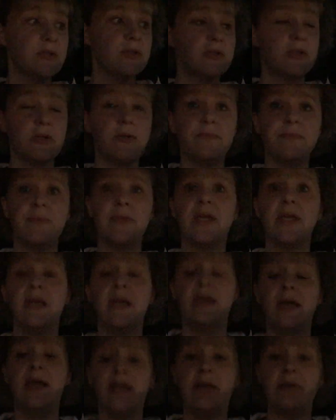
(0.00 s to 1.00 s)
So
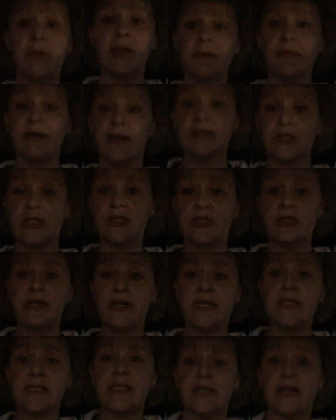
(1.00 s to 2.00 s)
anyway, I'll talk to you
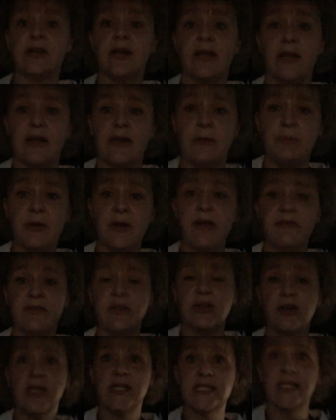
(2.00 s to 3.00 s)
guys later. Hope you're having a
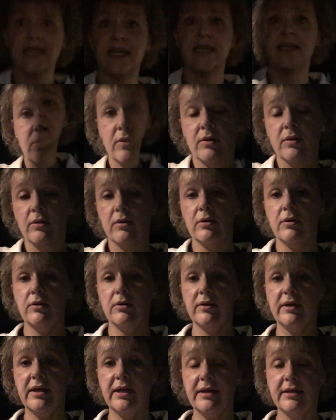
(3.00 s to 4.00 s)
great day.
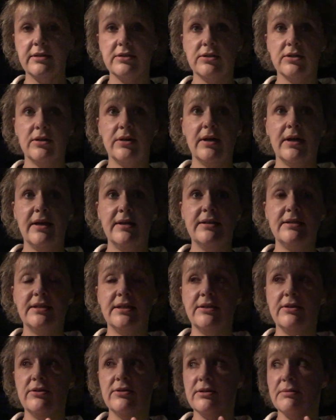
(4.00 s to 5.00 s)
Okay guys, so I had to tell
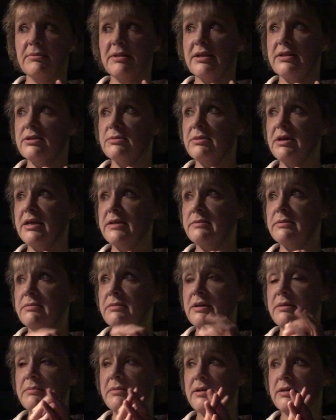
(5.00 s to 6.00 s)
you some things. My husband
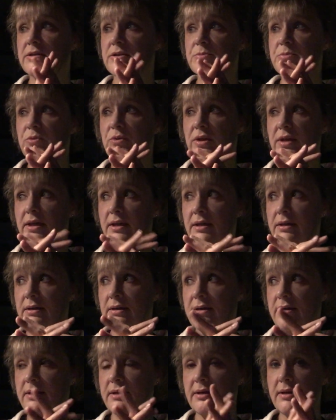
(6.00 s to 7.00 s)
made me a smoothie.
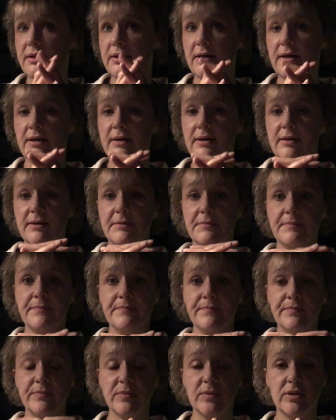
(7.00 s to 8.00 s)

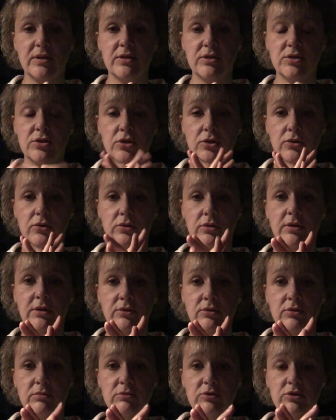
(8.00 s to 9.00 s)
Um, totally
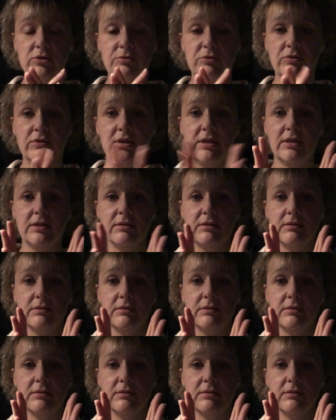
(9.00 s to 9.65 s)
normal smoothie.